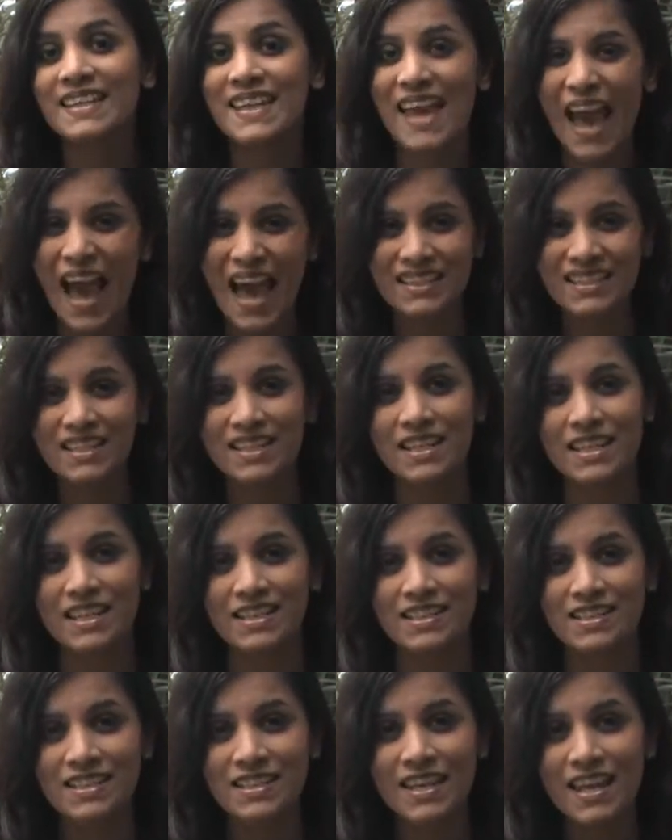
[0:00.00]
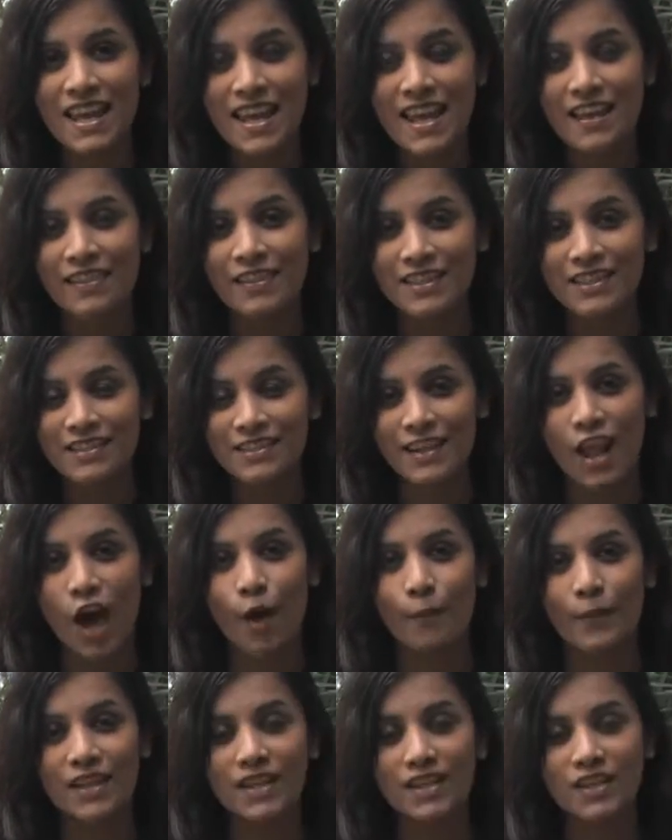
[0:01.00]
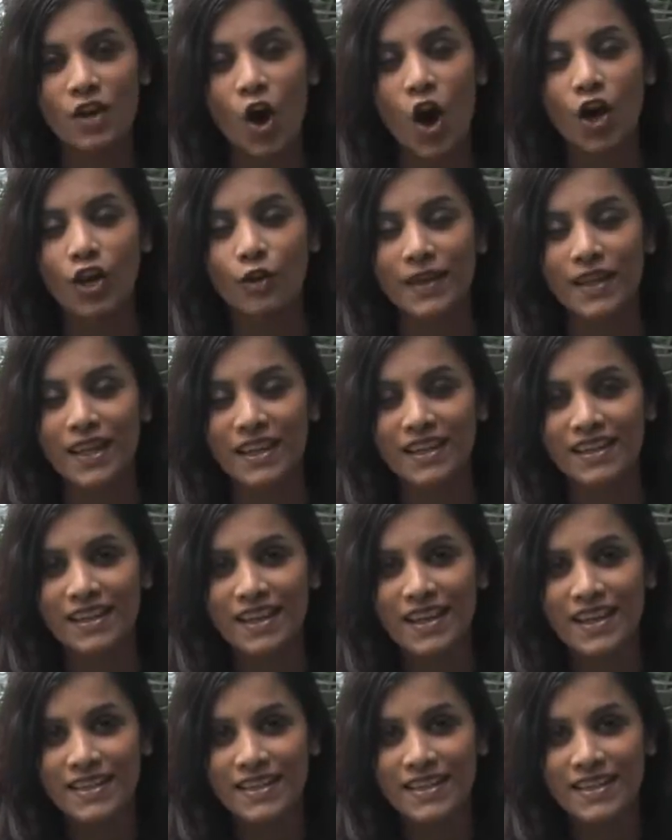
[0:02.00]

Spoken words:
catalyst in the Islamic economy.